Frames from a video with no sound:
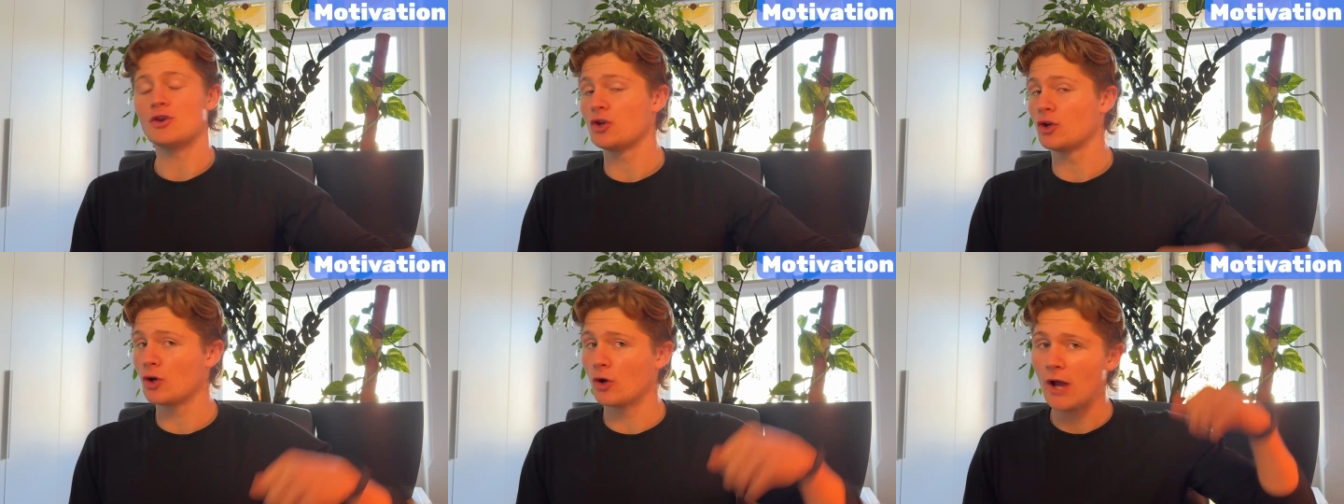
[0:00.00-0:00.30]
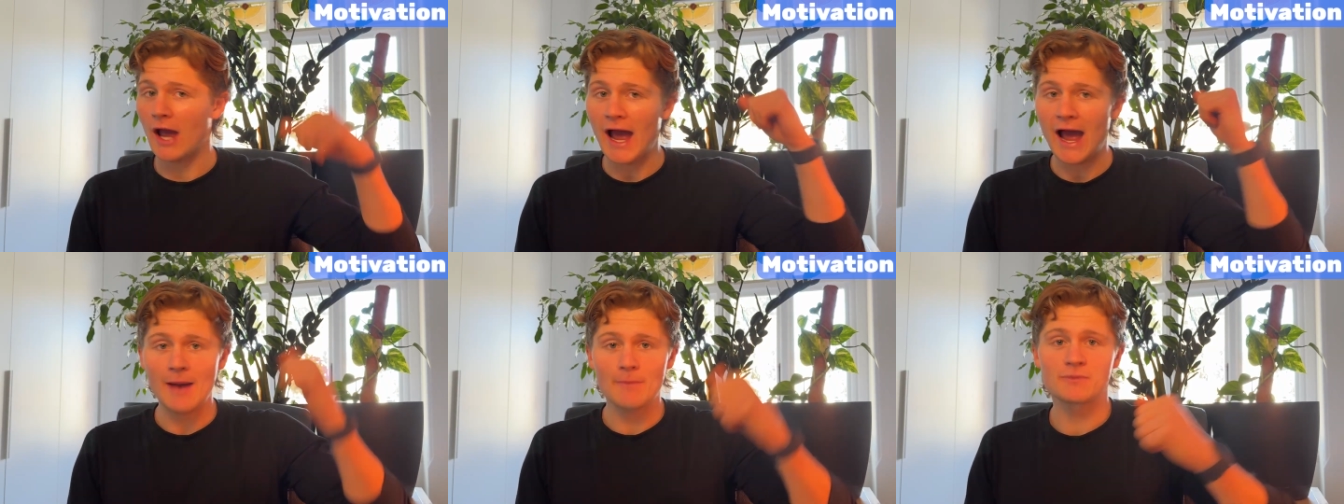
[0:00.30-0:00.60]
you
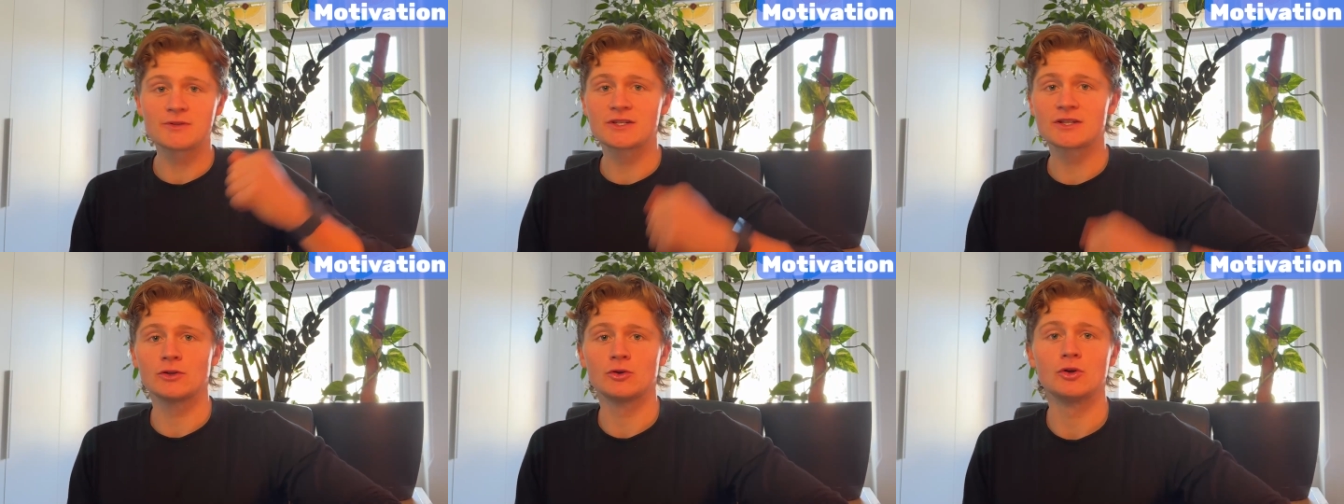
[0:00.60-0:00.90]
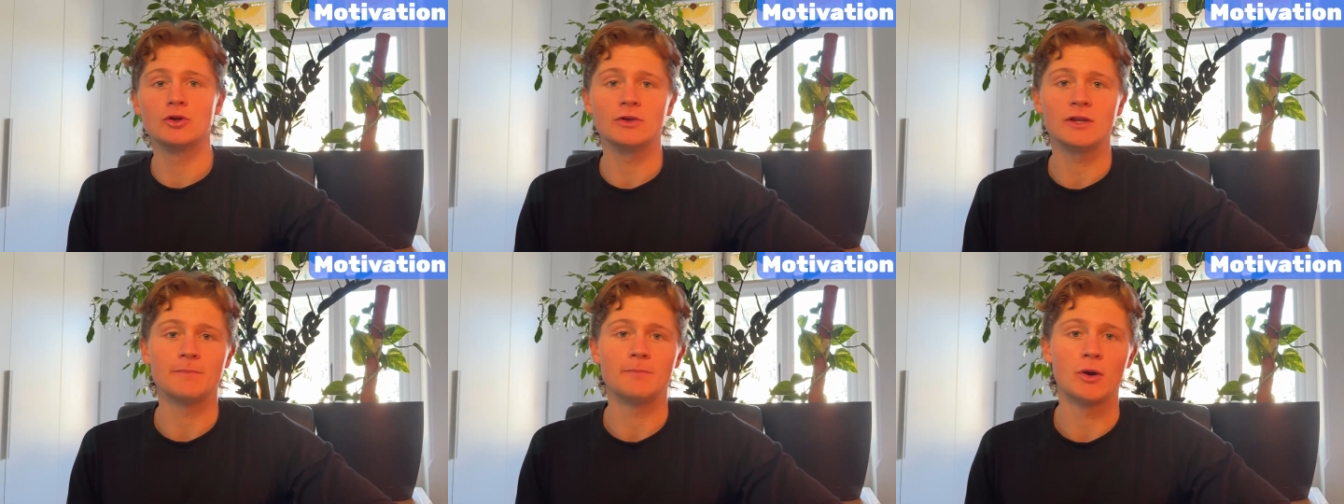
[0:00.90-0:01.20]
go
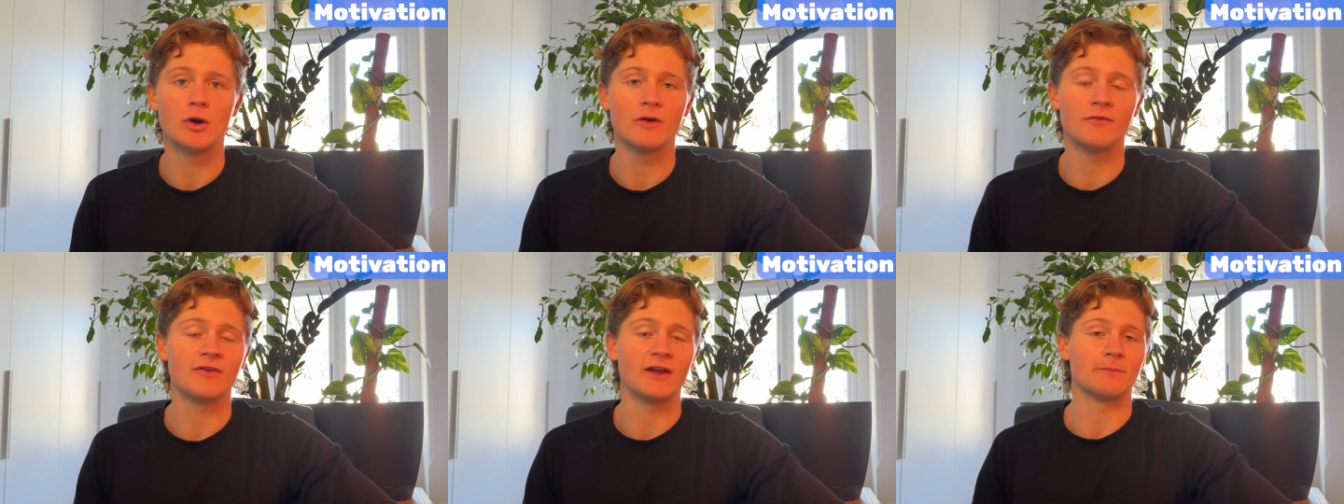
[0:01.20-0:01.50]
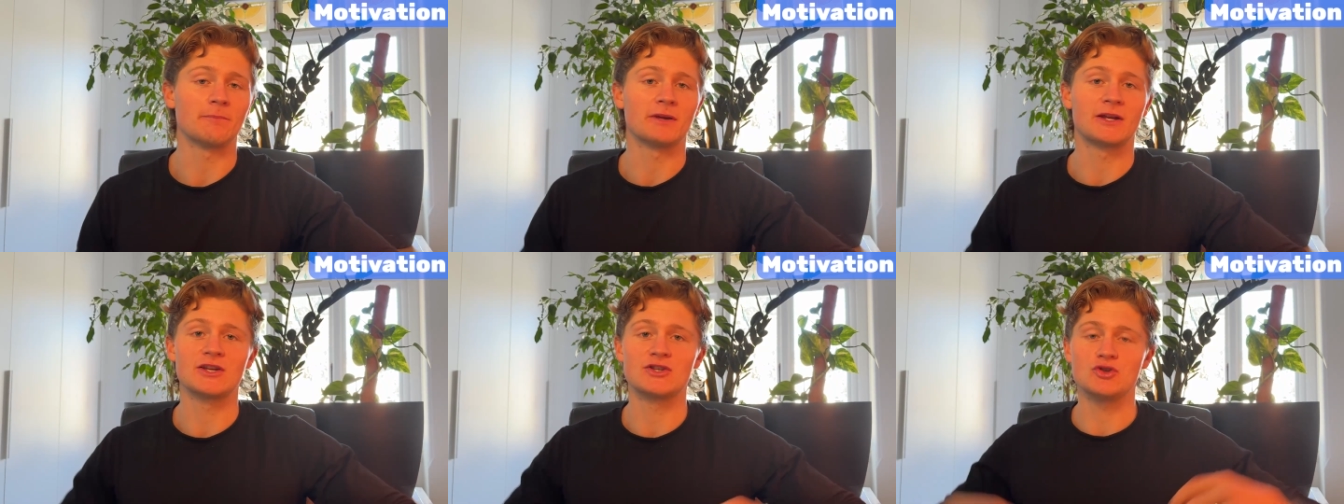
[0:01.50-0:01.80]
absolutely
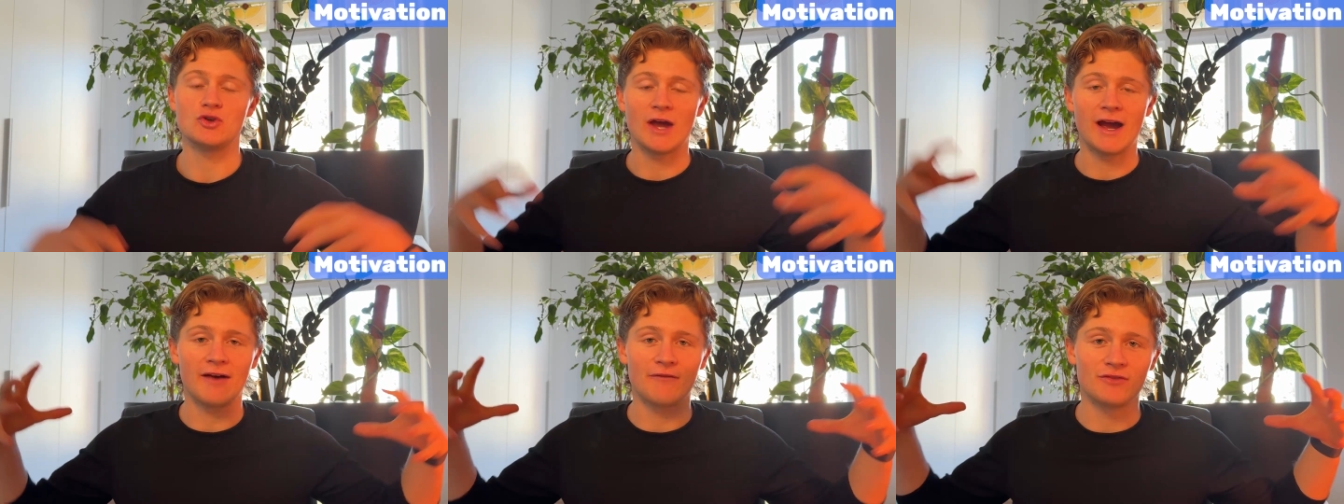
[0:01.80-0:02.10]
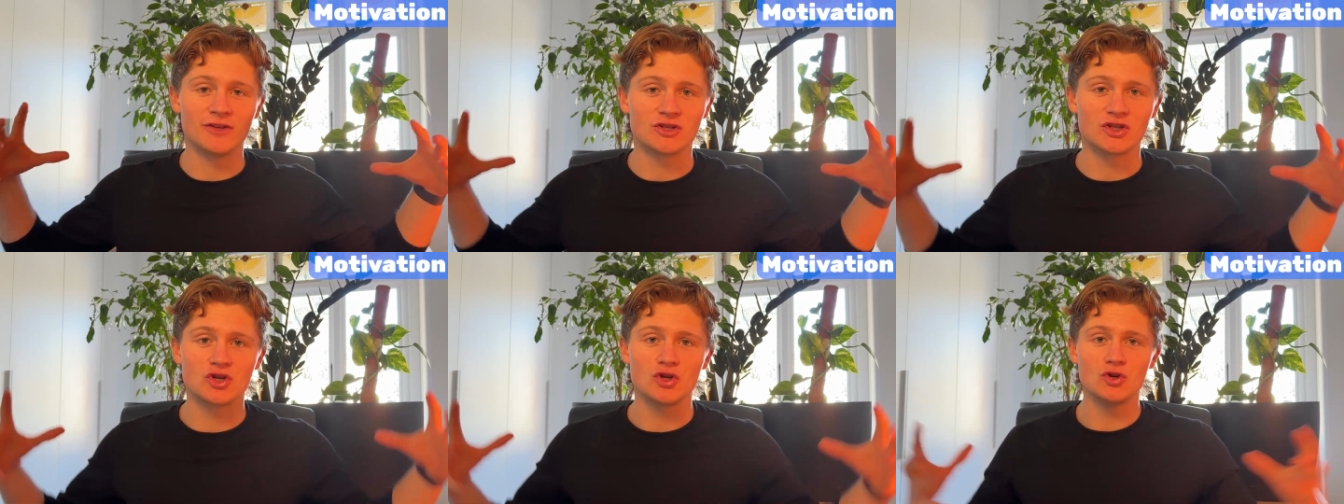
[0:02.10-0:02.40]
perfect because you have
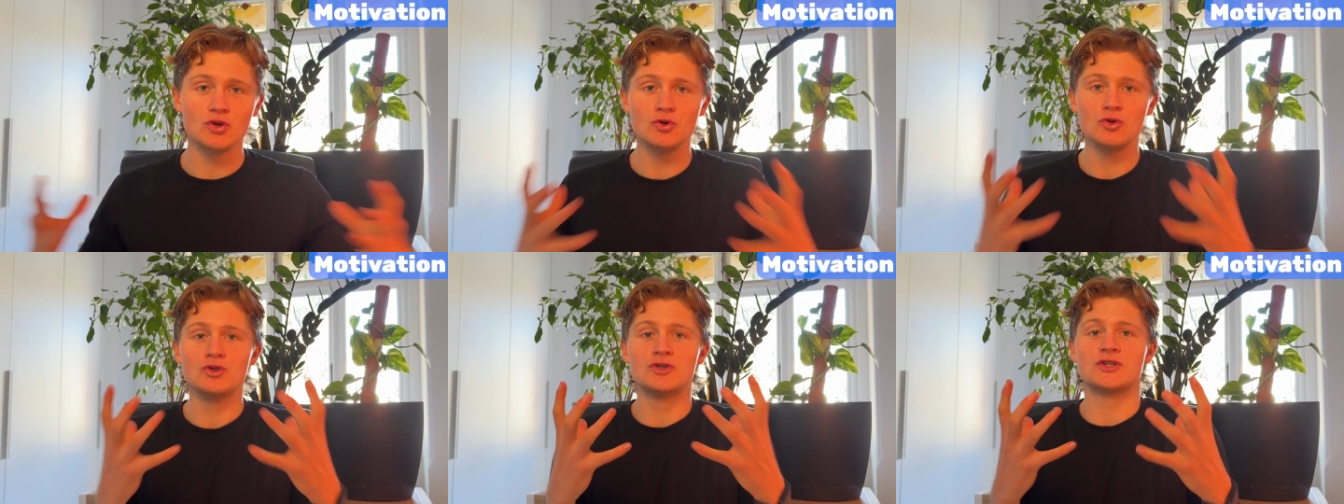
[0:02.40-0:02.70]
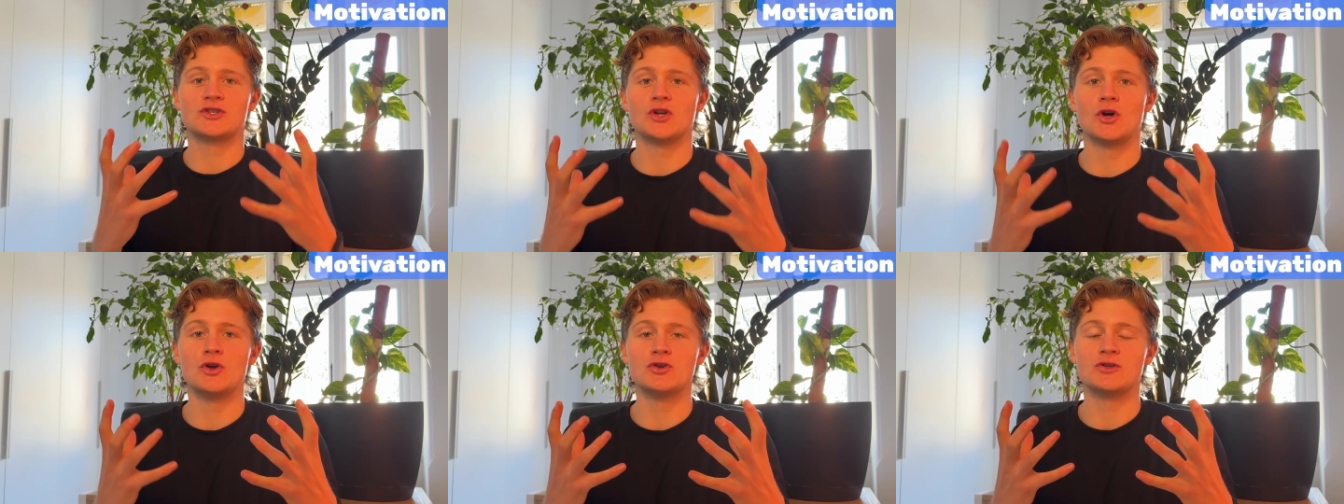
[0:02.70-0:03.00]
this huge
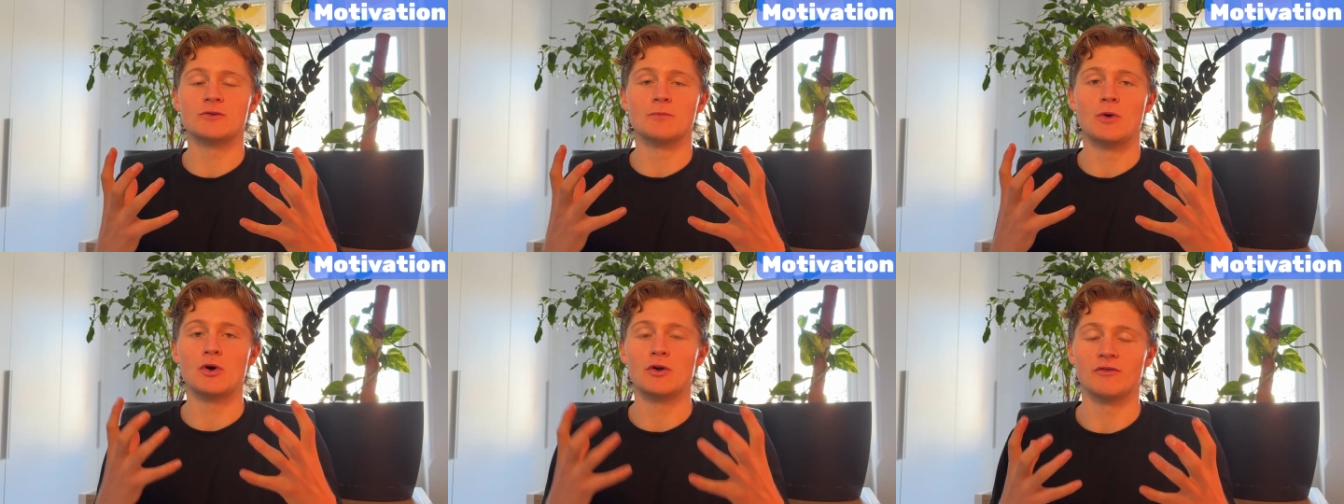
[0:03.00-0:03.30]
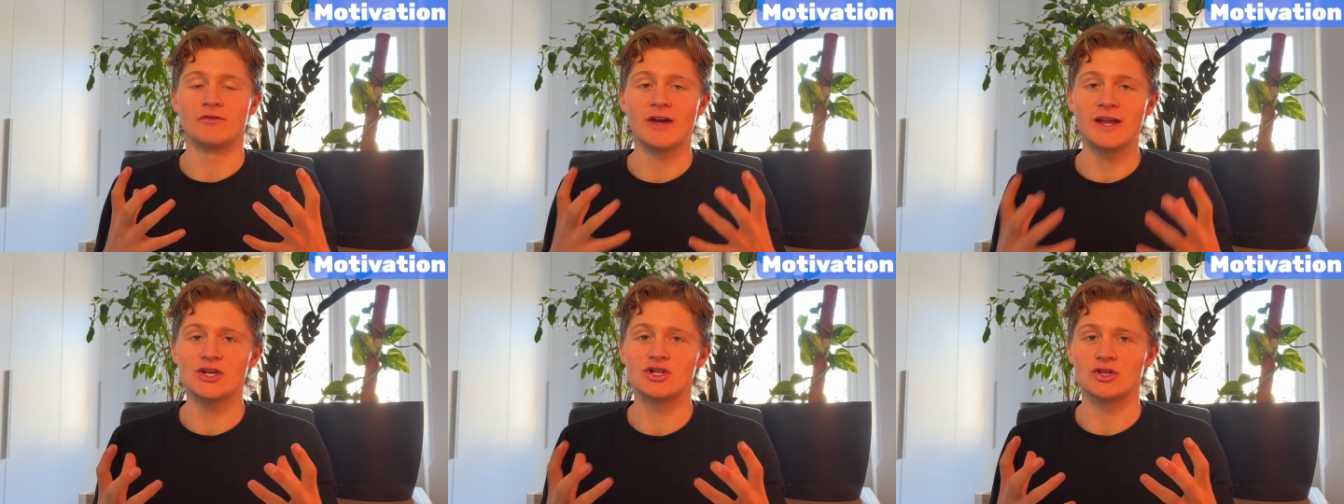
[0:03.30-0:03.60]
surge of
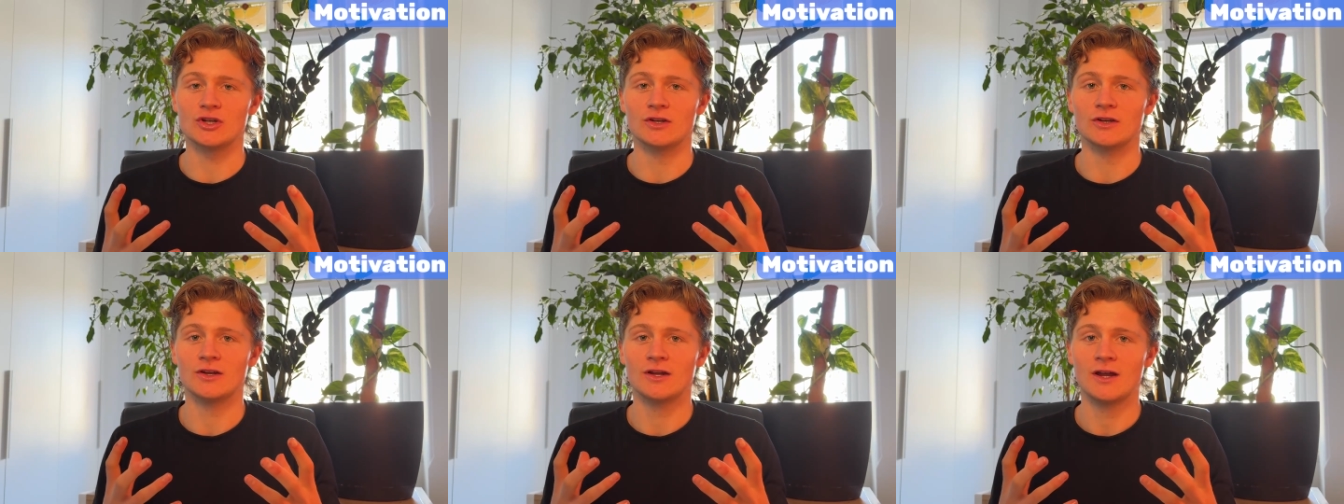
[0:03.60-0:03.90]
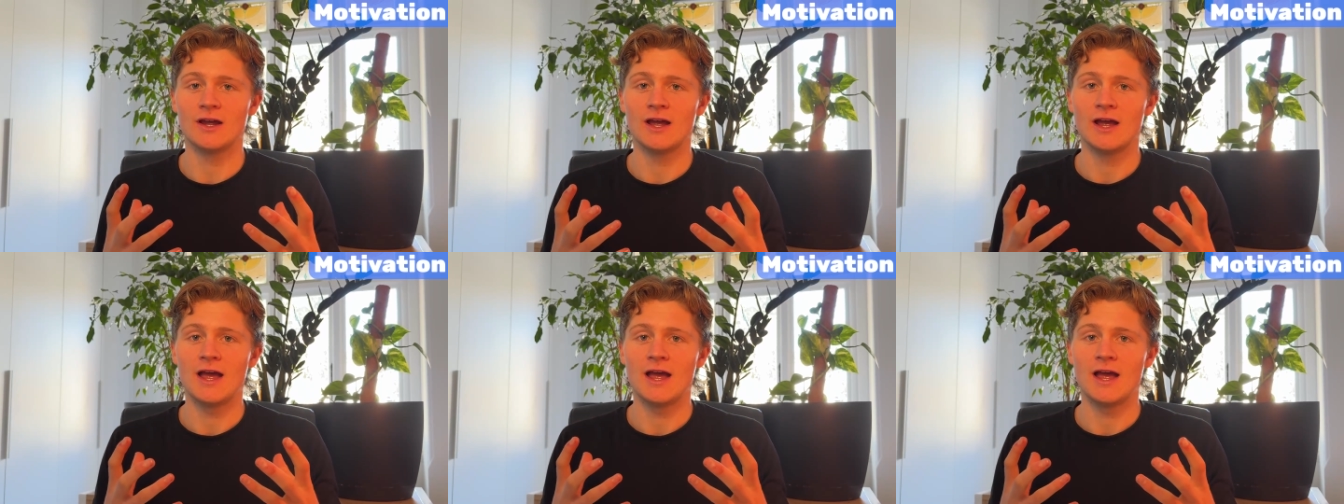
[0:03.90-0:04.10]
motivation.